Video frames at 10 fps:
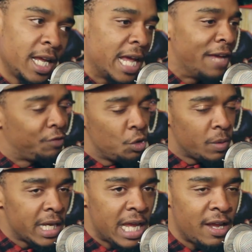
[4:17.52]
Yeah.
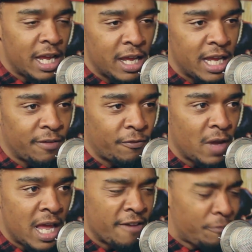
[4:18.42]

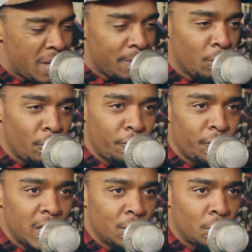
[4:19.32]
If people
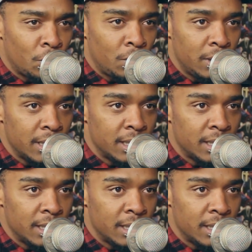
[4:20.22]
feel